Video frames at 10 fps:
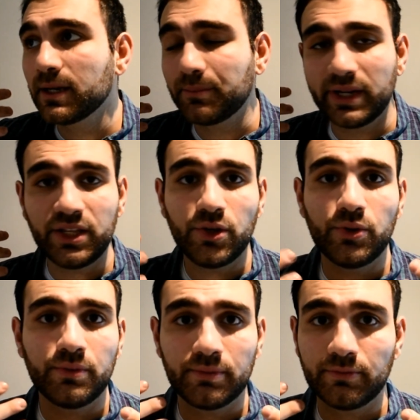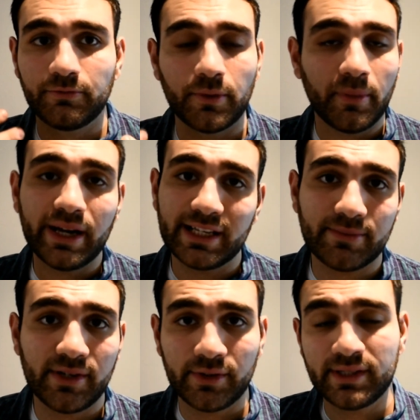bring you from my
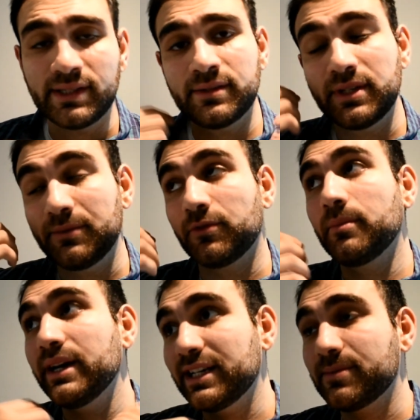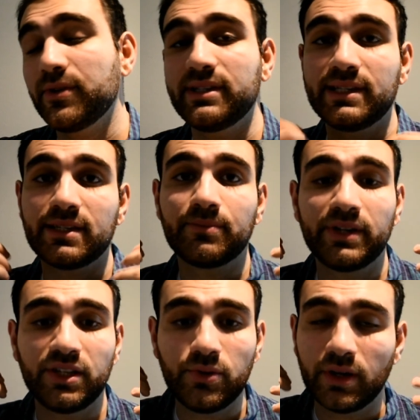experiences to
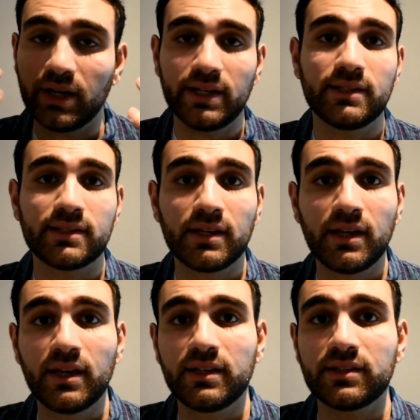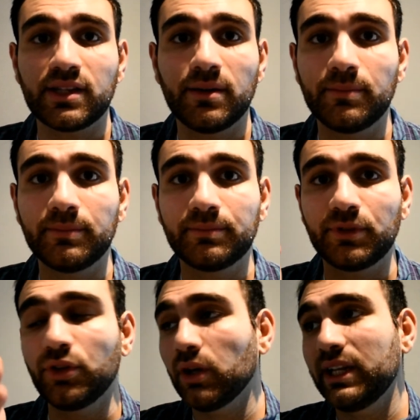bring you guys some
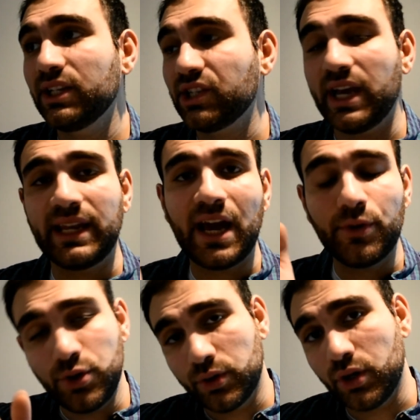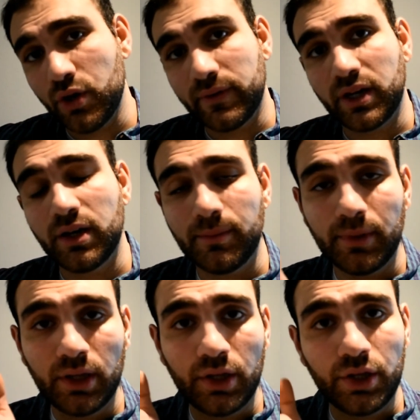knowledge and how you can
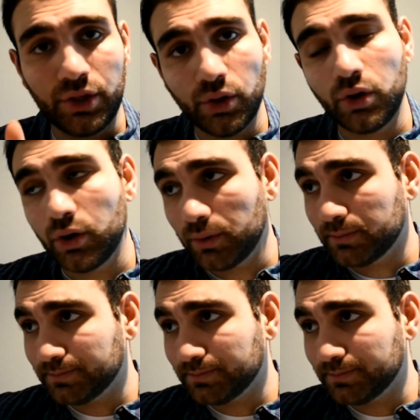overcome your